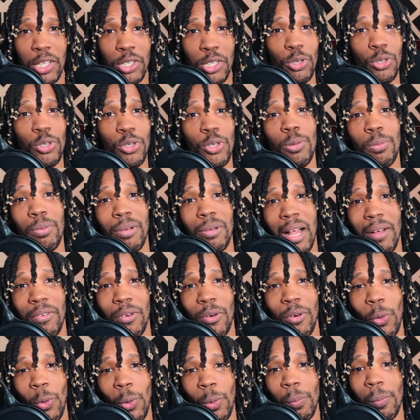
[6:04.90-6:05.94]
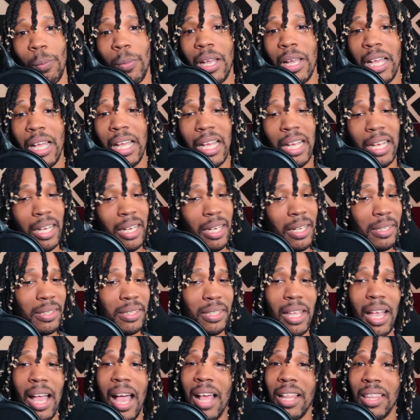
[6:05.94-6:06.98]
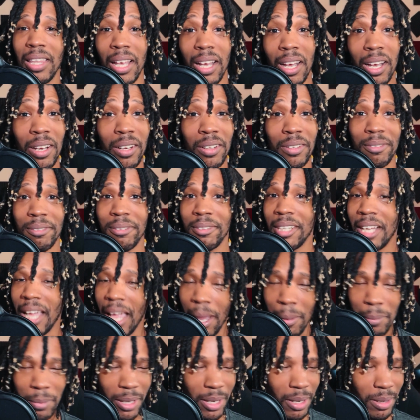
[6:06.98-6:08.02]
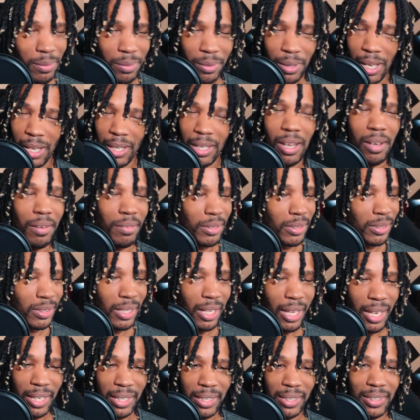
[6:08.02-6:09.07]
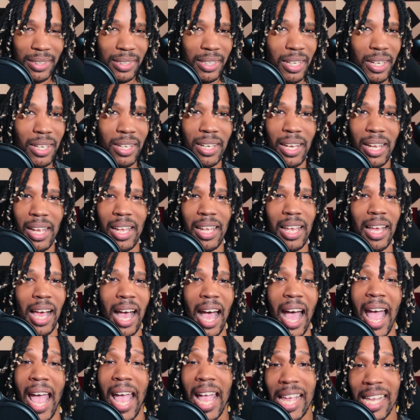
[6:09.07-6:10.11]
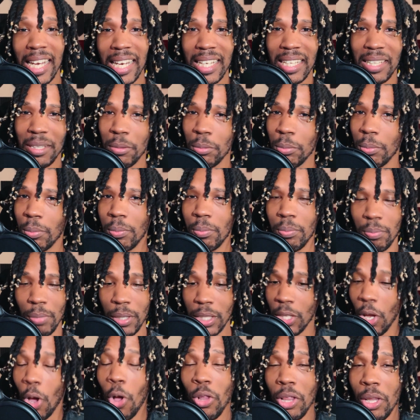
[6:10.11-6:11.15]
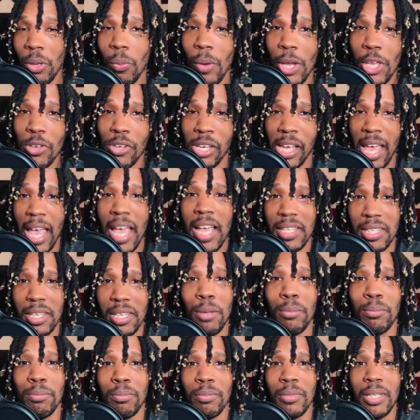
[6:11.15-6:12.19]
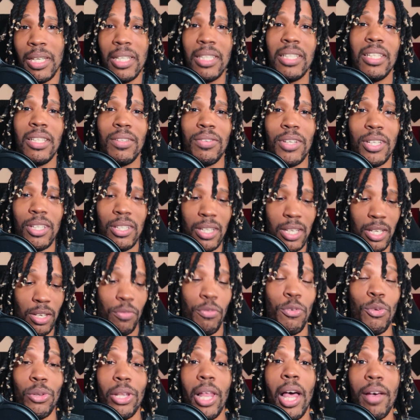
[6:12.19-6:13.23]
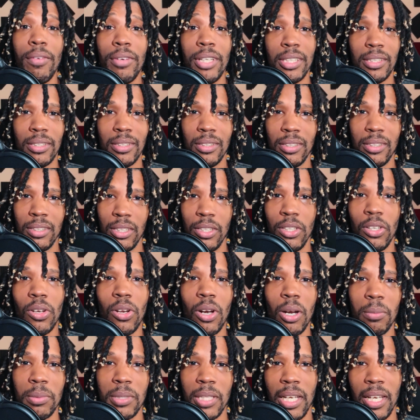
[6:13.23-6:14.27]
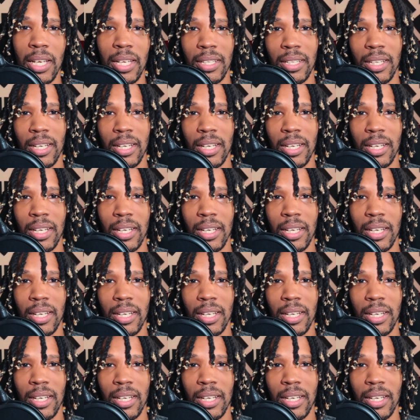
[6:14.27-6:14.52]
YouTube platform. I love game dev. I love it. Like, but I hate it. But the only way you can hate something is if you love it. You know what I'm saying?